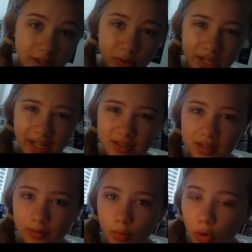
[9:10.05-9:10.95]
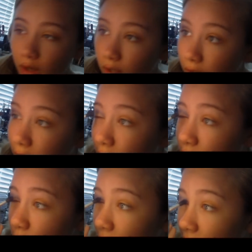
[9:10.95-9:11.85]
to enhance it more,
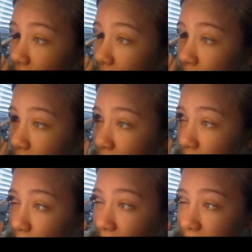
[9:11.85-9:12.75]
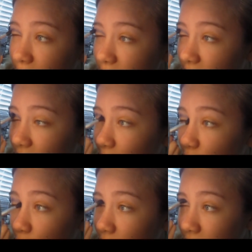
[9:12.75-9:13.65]
you can, but because it is a nighttime,
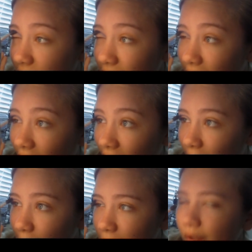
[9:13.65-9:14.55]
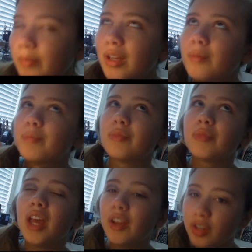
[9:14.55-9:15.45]
you really, I mean,
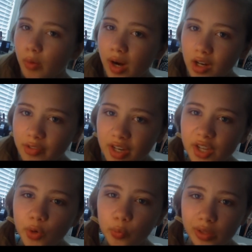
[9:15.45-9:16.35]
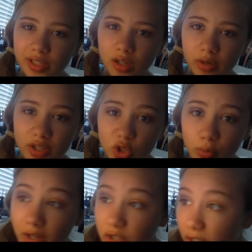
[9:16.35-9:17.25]
if you're going to wear it during the day, you really don't need too
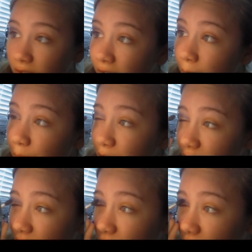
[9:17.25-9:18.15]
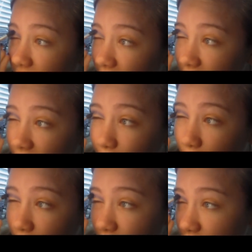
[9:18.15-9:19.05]
much, and even for the nighttime, you
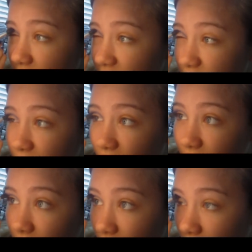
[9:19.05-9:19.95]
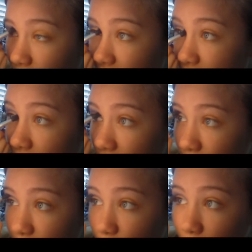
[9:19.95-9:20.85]
don't need too much, but if you're going to go out to a club
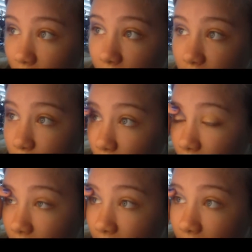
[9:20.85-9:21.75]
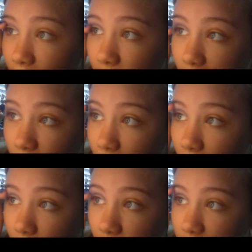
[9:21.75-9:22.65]
and you really just want to, like,
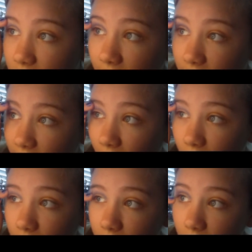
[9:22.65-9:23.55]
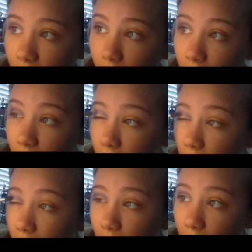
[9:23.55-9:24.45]
stand out,
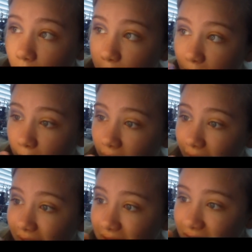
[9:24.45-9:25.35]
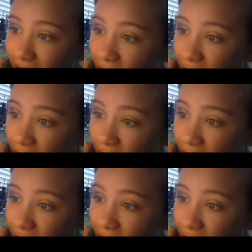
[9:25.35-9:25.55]
would be my guess.